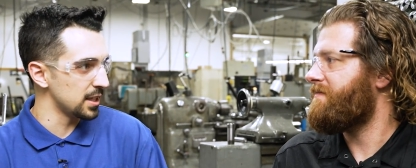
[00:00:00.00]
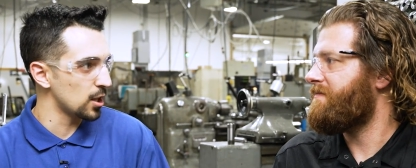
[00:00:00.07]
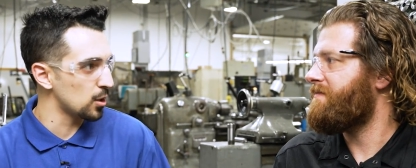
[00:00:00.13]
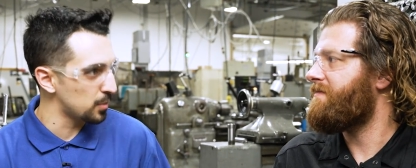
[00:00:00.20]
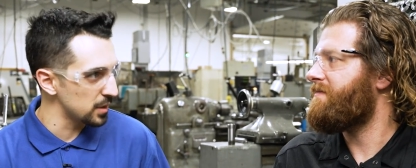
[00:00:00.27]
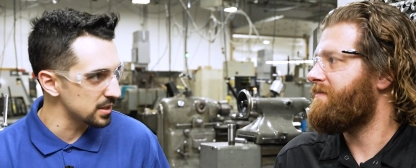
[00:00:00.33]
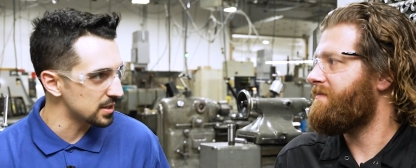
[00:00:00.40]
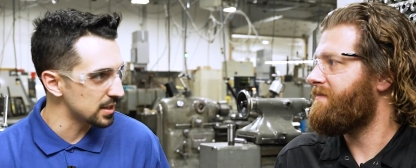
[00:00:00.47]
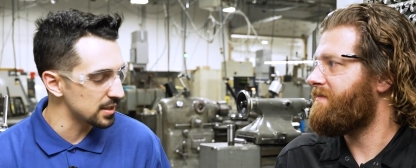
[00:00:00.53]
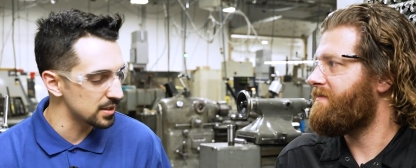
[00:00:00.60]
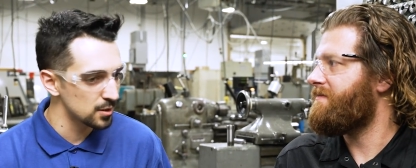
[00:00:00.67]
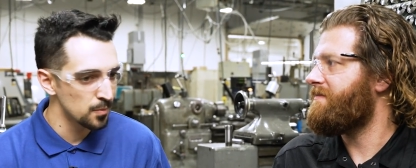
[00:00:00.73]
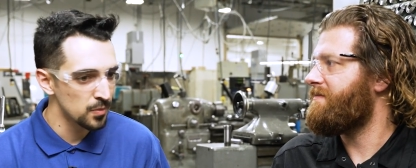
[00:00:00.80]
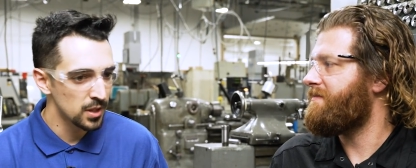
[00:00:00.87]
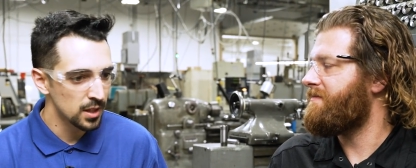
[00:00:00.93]
Speaker 1: their
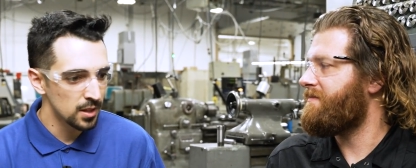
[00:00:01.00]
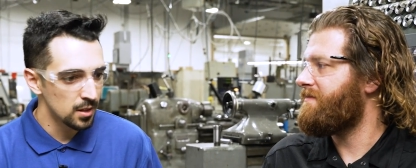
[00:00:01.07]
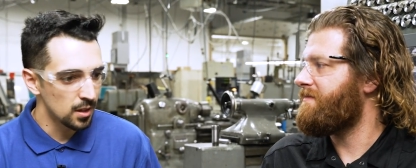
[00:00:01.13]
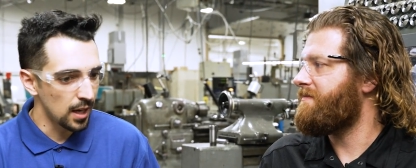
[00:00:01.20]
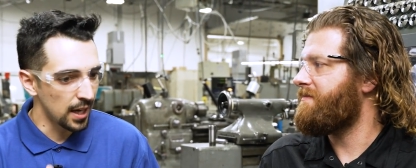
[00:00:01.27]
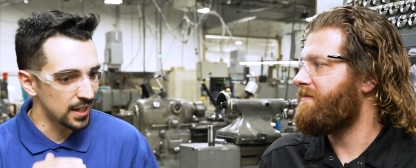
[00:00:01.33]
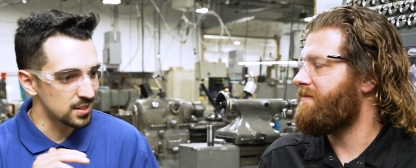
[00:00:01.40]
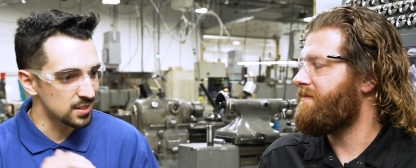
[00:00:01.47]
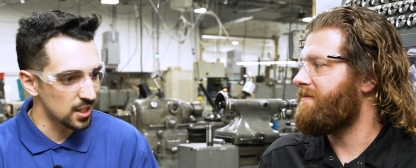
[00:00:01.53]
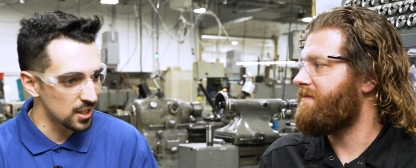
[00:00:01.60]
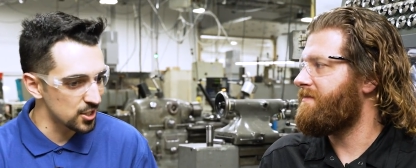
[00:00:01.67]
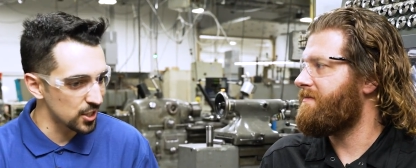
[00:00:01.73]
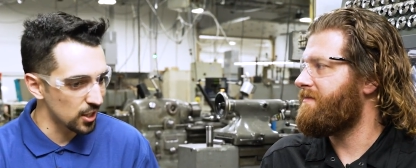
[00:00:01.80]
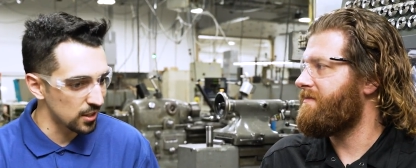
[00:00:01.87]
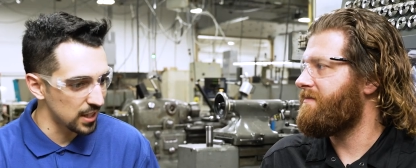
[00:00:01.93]
business. And
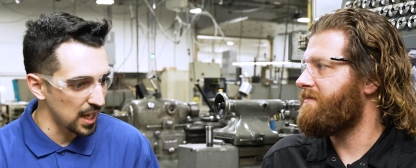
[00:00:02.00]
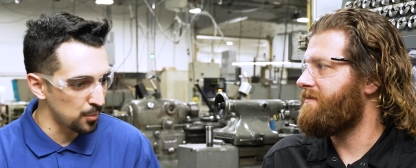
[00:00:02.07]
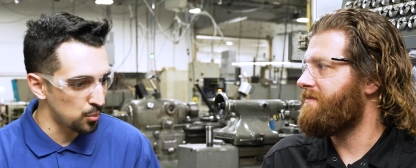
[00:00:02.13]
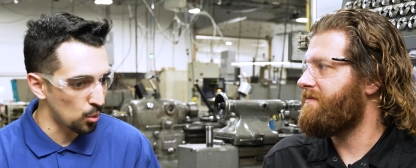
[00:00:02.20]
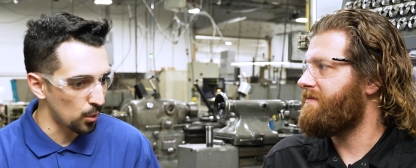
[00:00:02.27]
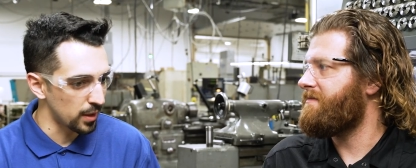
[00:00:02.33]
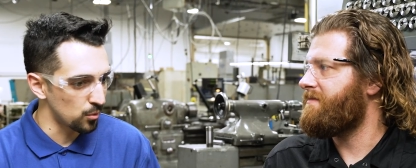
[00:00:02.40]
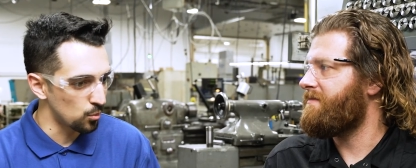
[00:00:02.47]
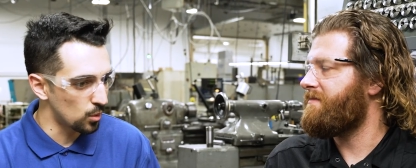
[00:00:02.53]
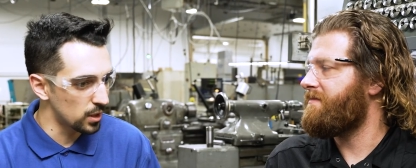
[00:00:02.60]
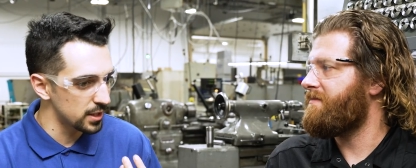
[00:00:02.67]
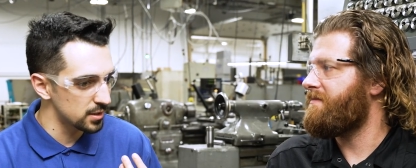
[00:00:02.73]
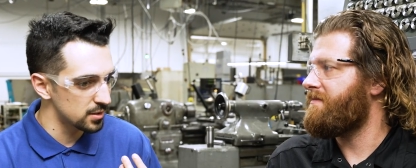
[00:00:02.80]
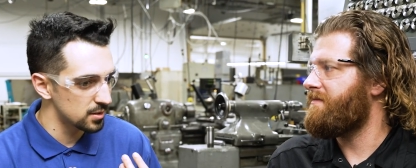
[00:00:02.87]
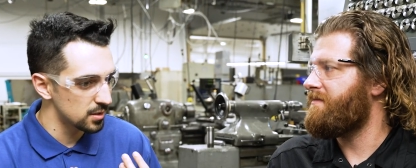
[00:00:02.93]
touching on that point, what
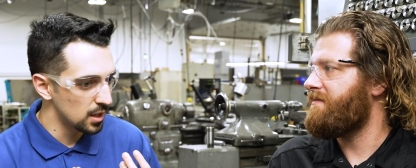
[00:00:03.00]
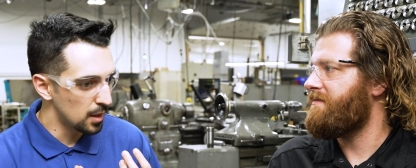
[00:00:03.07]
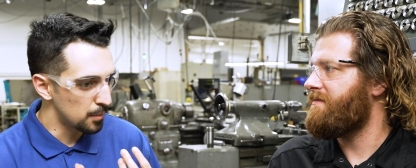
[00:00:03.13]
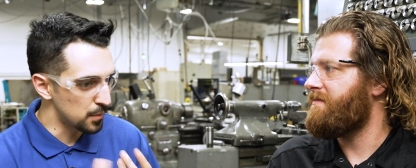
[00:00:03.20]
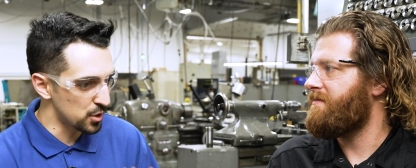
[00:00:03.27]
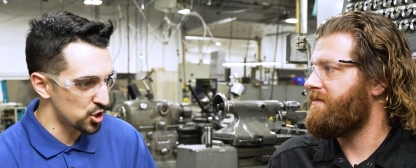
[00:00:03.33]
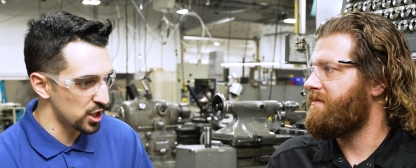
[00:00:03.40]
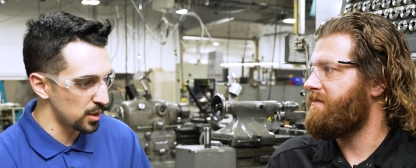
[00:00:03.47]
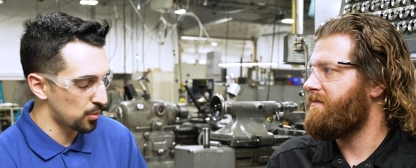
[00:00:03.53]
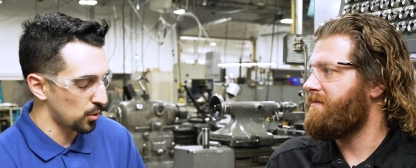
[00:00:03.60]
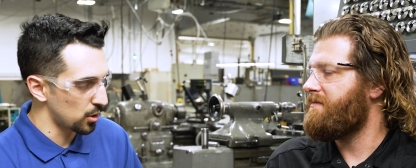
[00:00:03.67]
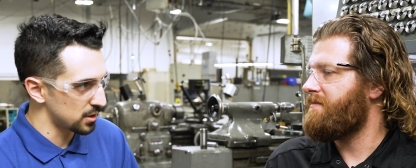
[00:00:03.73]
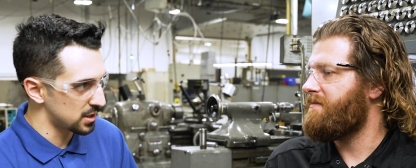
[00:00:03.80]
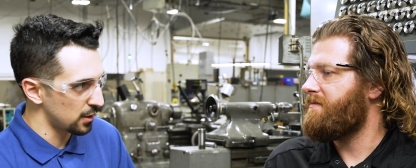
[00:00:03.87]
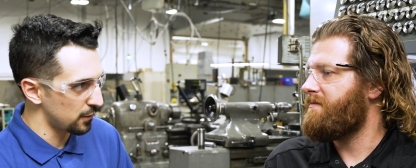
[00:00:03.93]
does machine
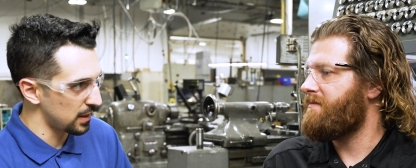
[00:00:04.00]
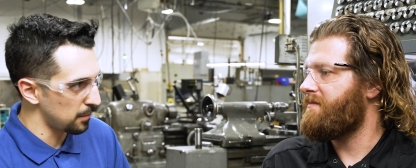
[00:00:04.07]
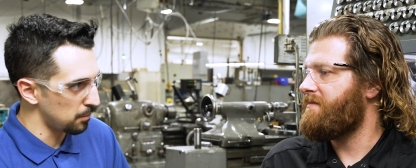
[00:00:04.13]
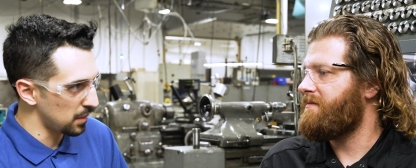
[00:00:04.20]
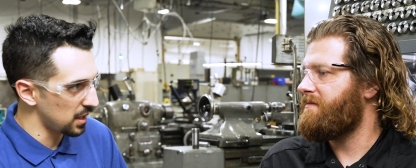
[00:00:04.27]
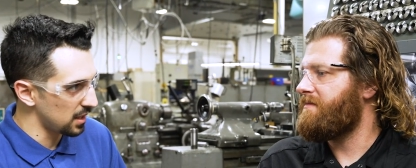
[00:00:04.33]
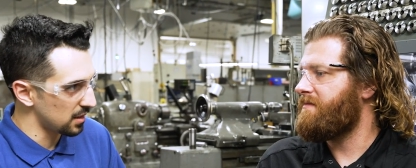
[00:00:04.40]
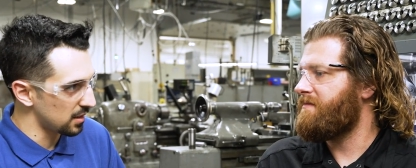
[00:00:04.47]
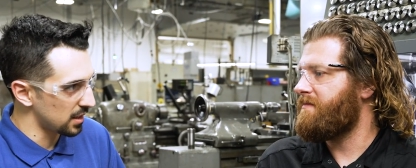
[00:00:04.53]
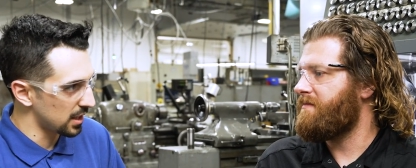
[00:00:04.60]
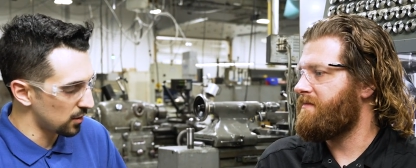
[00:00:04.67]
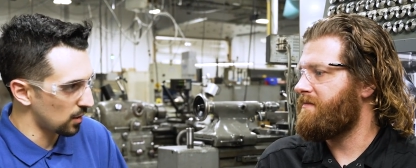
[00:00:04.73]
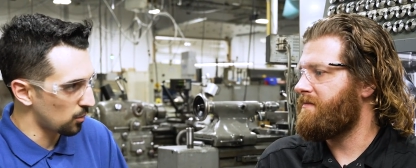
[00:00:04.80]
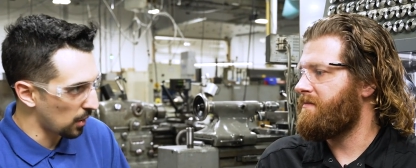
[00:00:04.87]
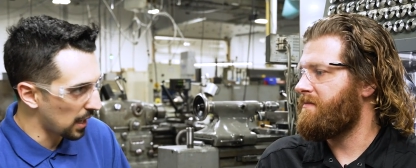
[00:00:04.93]
productivity mean
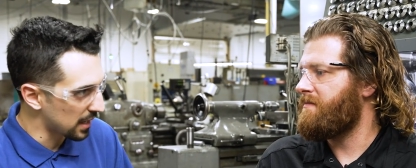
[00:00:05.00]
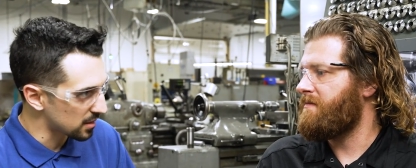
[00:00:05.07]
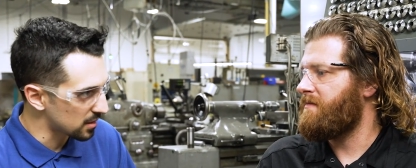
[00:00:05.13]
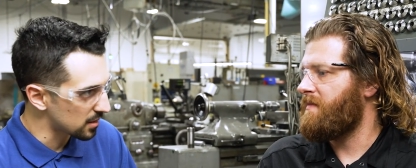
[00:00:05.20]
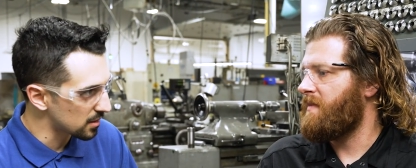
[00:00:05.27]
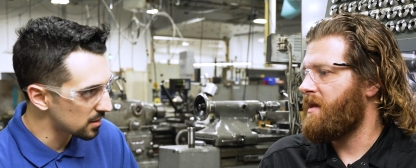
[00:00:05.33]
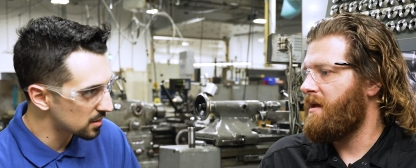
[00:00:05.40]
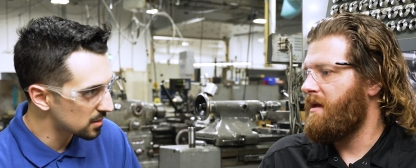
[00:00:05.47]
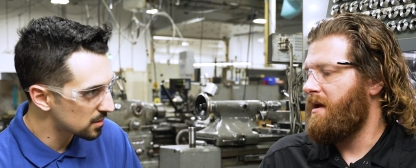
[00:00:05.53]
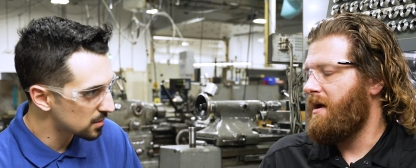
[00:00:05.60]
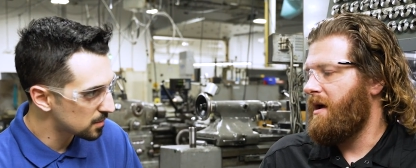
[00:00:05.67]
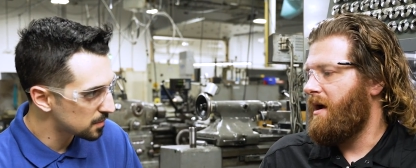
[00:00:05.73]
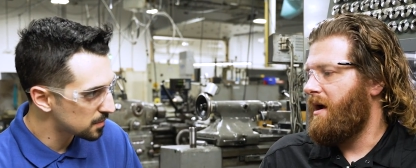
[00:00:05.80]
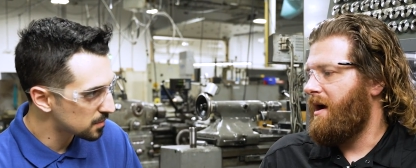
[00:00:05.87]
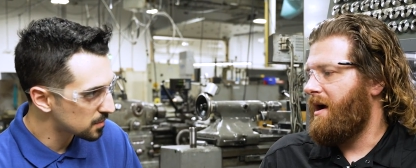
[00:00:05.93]
here at Wagner?
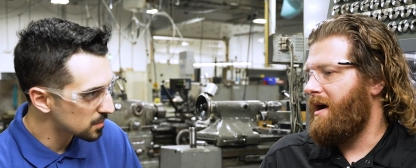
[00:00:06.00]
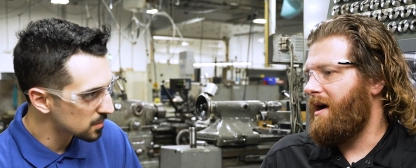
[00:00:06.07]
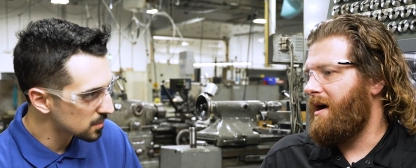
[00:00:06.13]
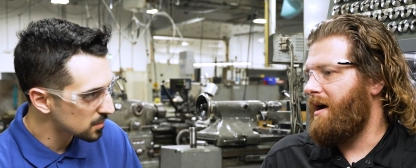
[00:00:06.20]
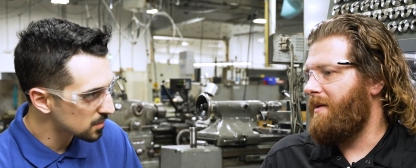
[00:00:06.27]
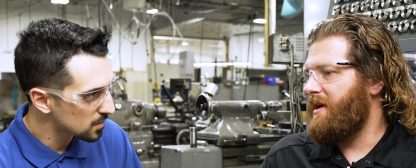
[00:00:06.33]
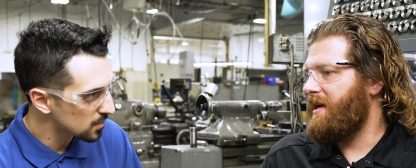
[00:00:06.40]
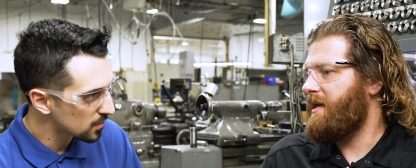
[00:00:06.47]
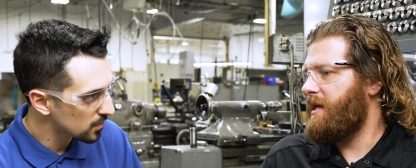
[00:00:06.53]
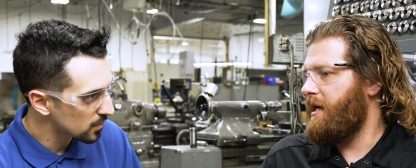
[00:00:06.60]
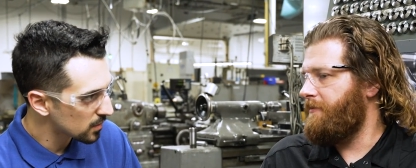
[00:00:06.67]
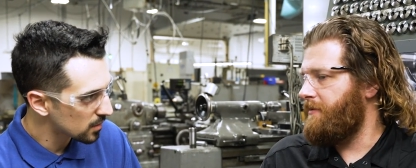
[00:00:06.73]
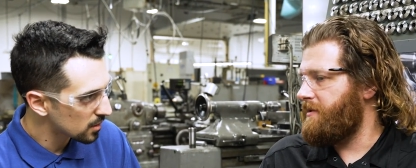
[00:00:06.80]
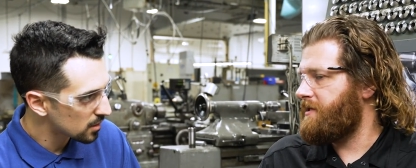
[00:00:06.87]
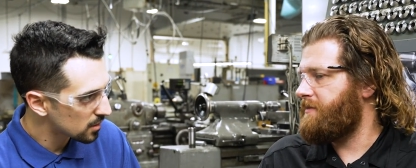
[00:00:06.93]
Speaker 2: Uh, I mean,
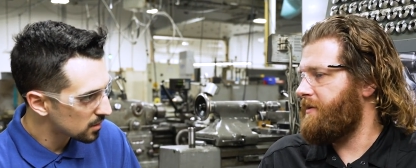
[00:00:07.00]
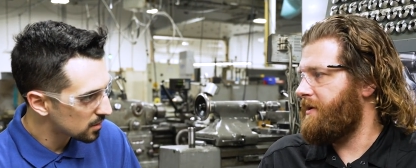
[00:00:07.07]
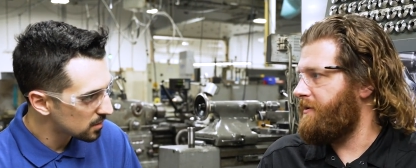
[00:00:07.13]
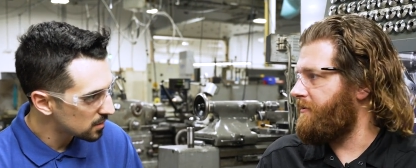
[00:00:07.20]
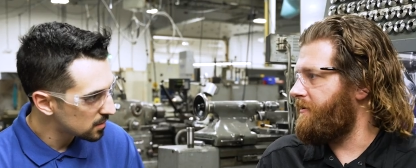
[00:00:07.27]
keeping the spindle